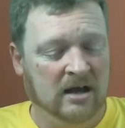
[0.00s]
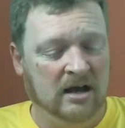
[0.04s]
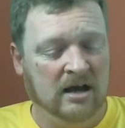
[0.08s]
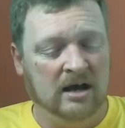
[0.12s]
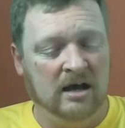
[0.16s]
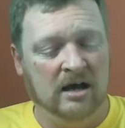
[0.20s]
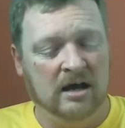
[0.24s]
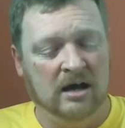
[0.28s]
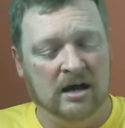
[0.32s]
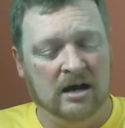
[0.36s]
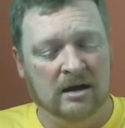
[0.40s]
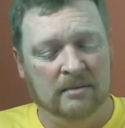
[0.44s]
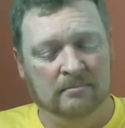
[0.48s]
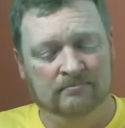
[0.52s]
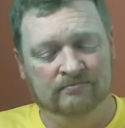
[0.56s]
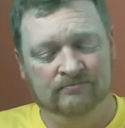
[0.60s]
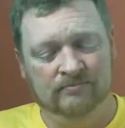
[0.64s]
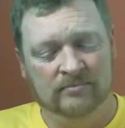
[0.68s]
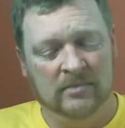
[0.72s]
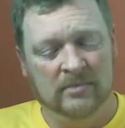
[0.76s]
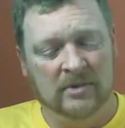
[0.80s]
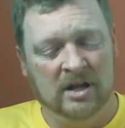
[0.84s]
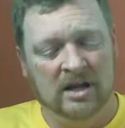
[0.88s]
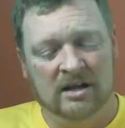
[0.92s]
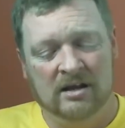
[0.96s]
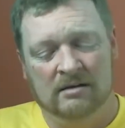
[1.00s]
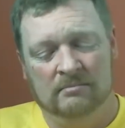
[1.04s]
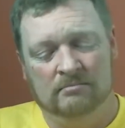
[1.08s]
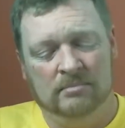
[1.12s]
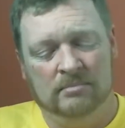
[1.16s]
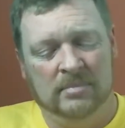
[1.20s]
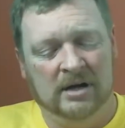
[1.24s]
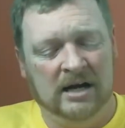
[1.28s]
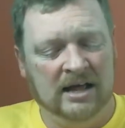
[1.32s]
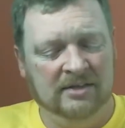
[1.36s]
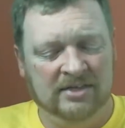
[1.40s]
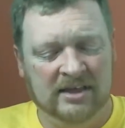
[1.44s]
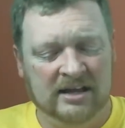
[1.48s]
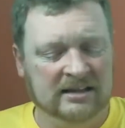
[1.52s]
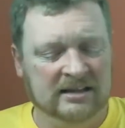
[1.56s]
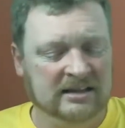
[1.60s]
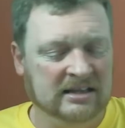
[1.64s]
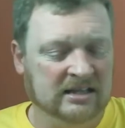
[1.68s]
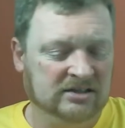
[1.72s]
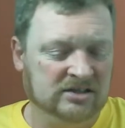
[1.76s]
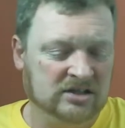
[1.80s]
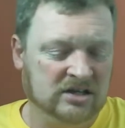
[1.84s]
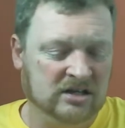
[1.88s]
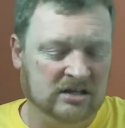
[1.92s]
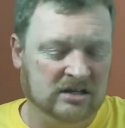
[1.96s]
But I think
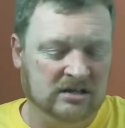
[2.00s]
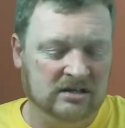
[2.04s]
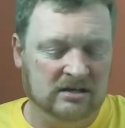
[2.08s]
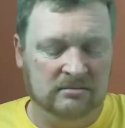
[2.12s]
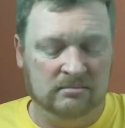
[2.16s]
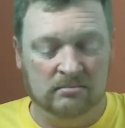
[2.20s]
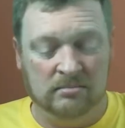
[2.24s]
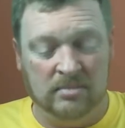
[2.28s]
this could